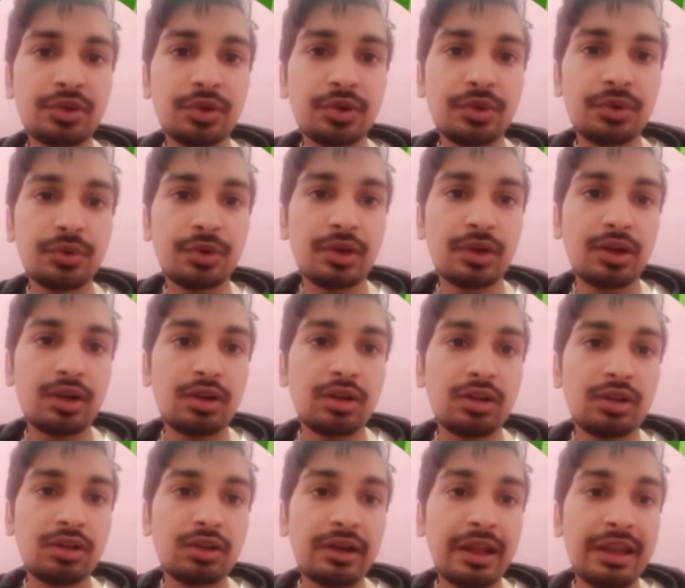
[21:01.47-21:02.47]
you
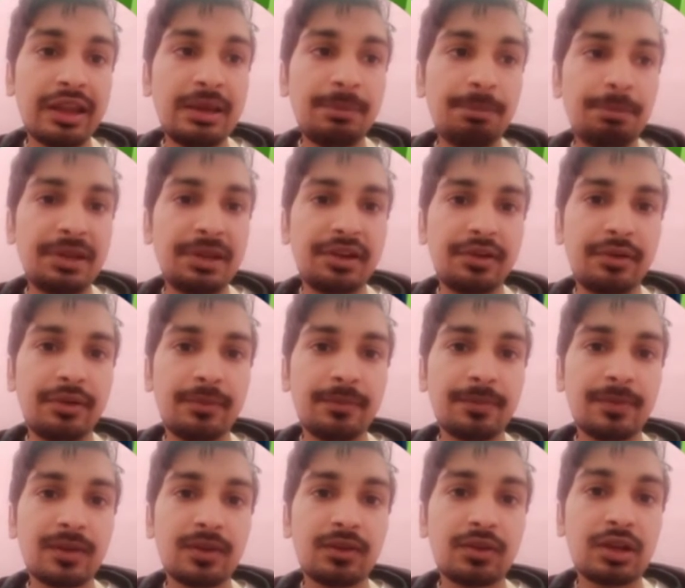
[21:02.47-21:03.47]
9 period
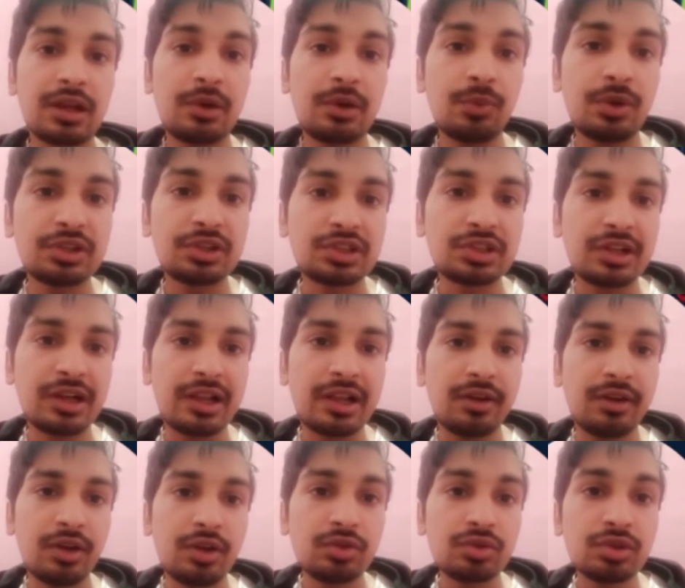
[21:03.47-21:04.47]
conversion line.
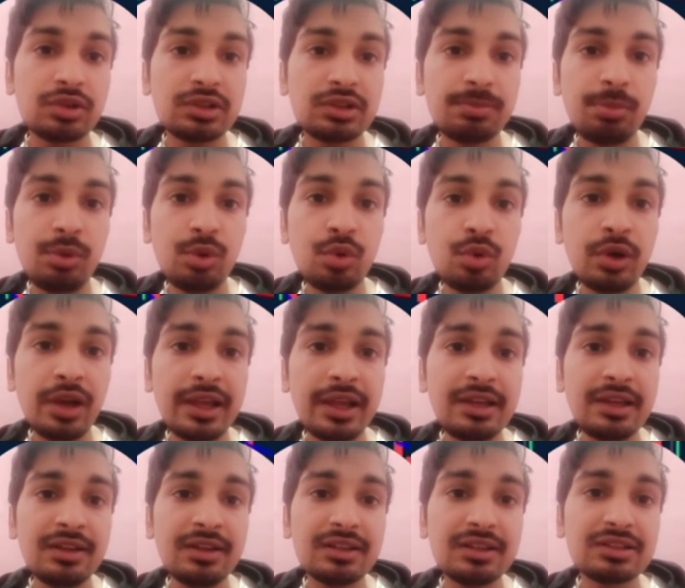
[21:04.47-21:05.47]
So this blue
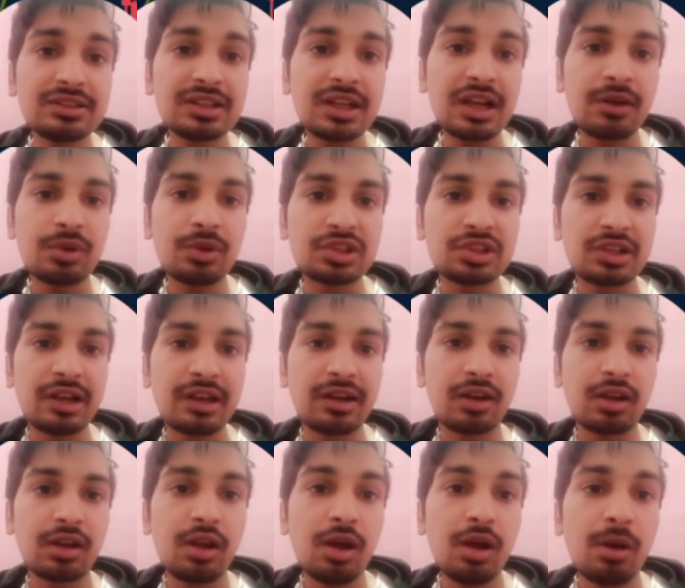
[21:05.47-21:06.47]
line is the conversion line.
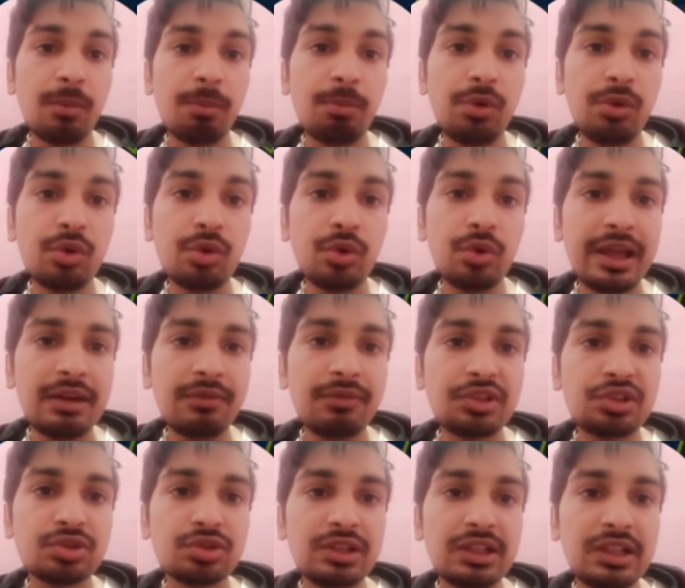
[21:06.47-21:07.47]
Blue line
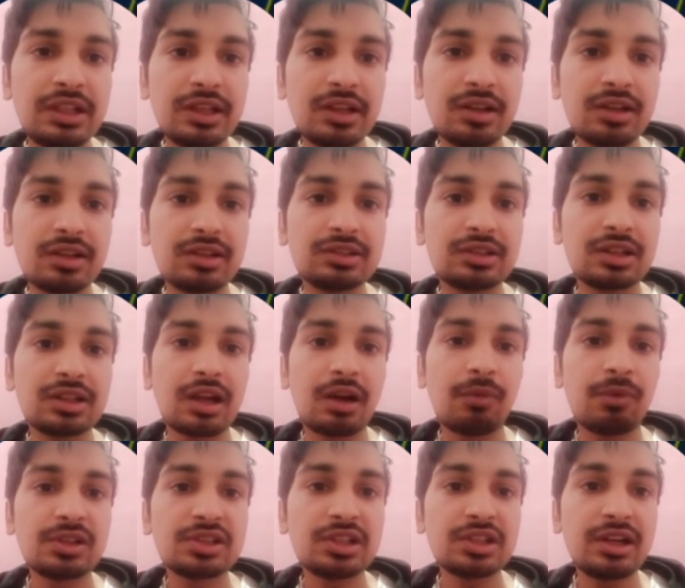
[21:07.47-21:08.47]
which you see here is the
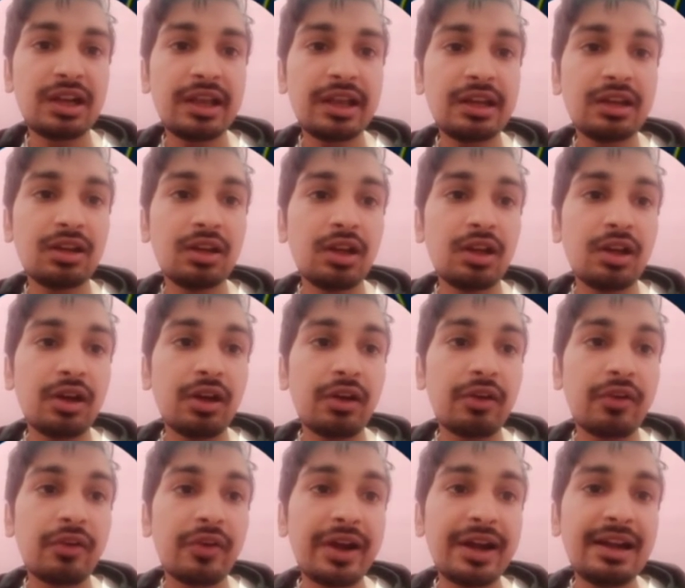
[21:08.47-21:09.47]
conversion line.
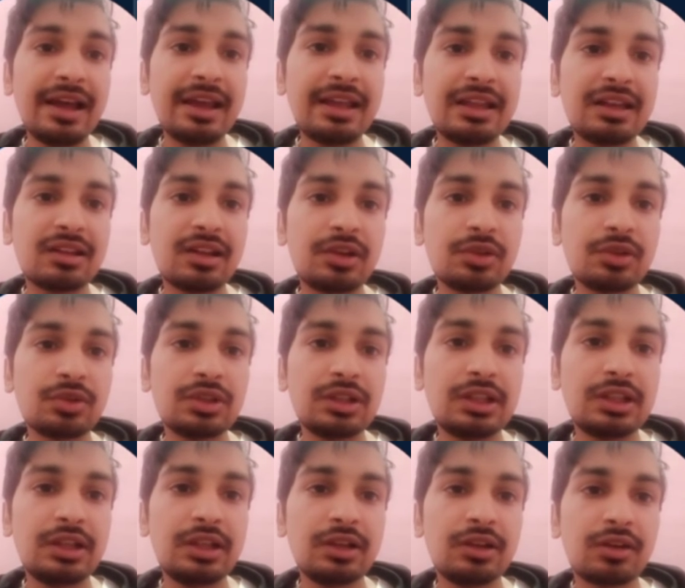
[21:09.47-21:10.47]
Red line that you see
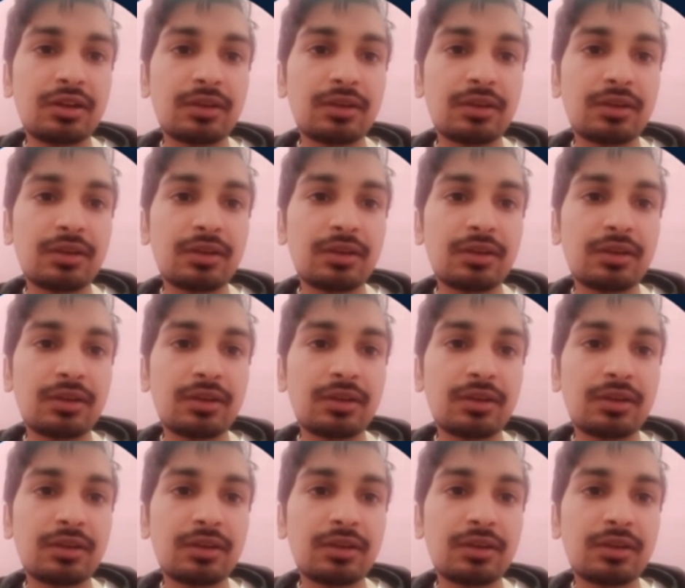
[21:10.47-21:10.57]
here,